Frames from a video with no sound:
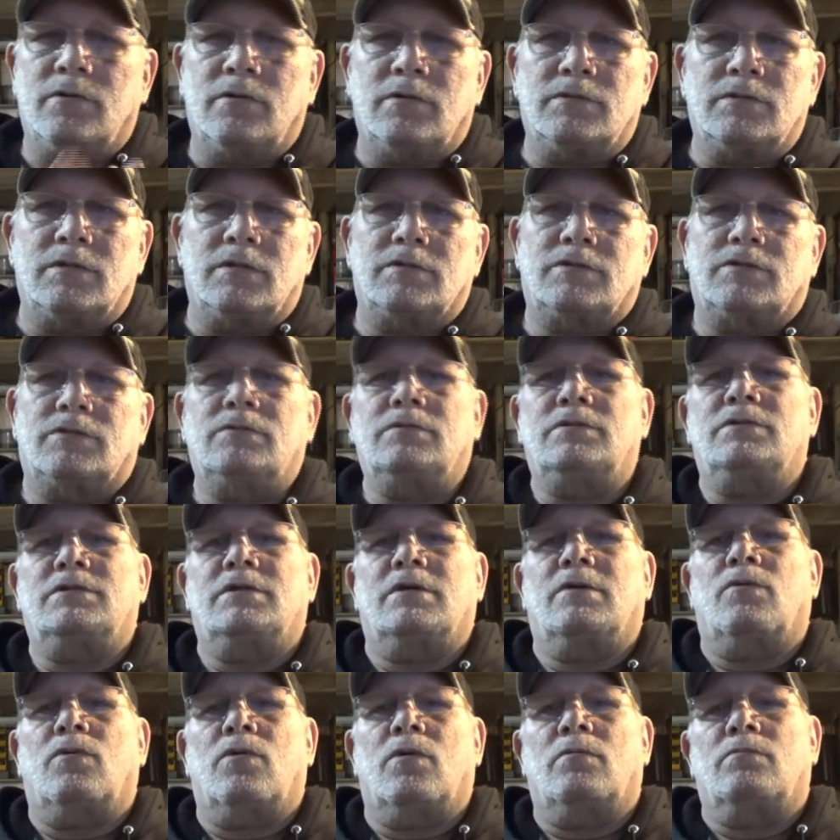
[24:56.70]
as soon as
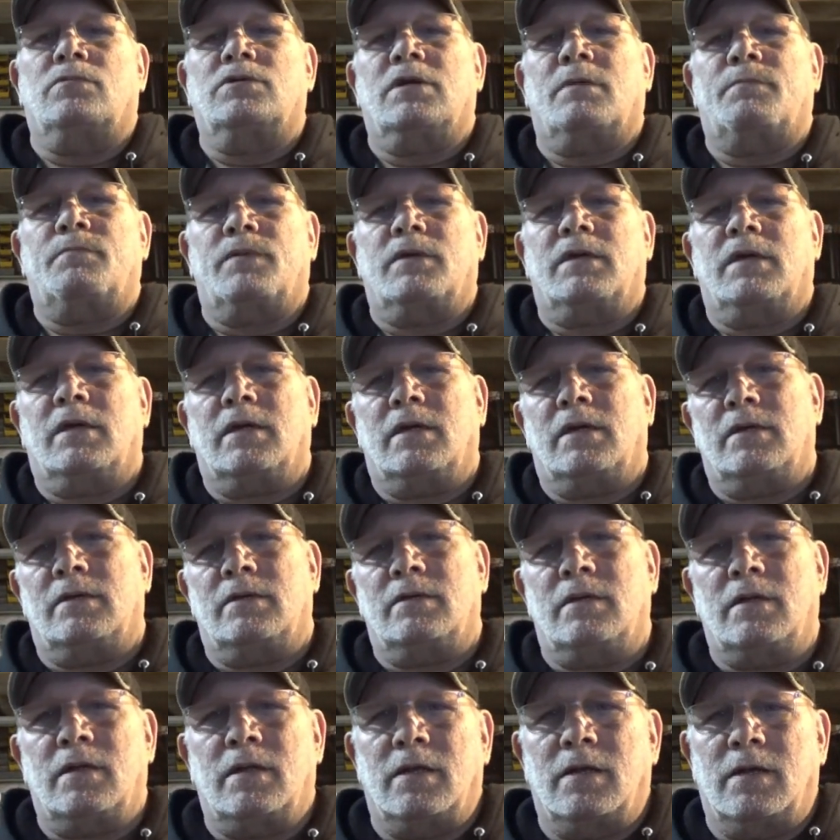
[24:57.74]
it warms up again,
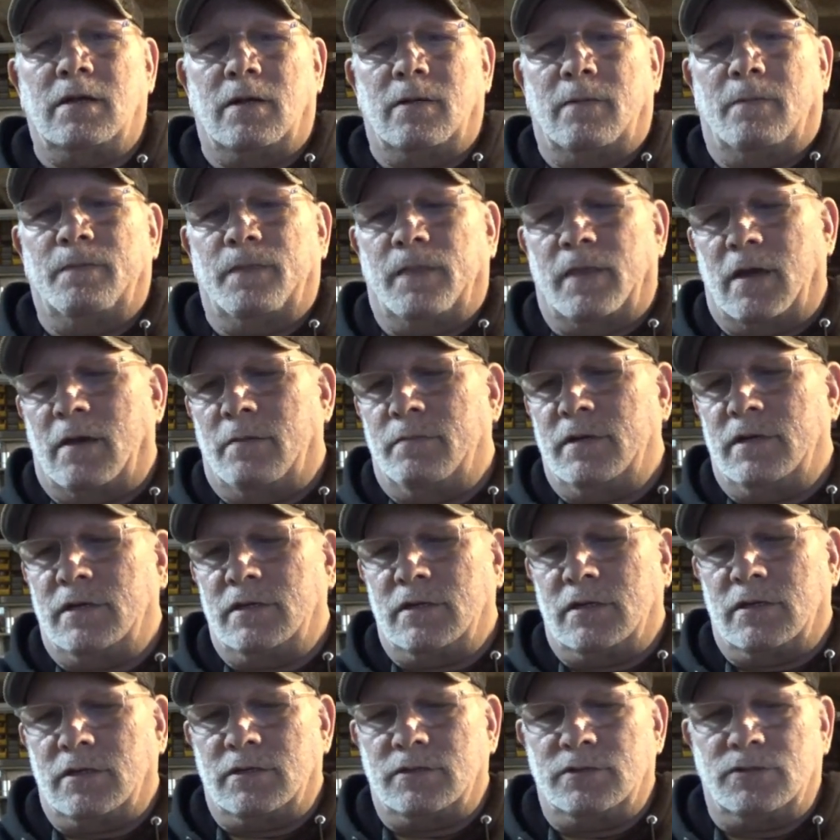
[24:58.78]
I'll be
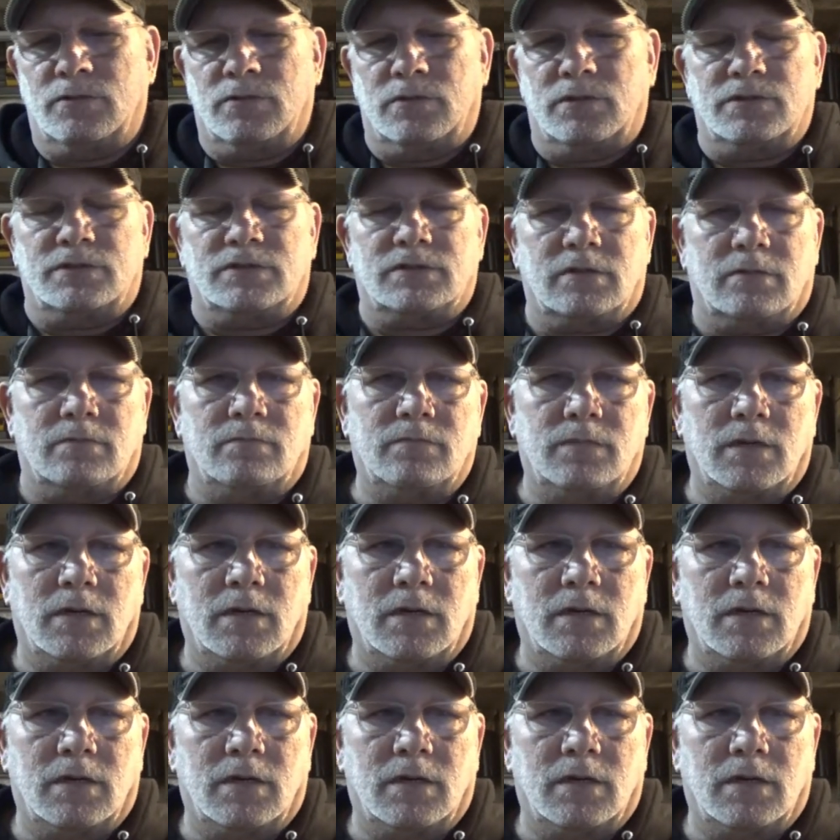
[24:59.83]
doing some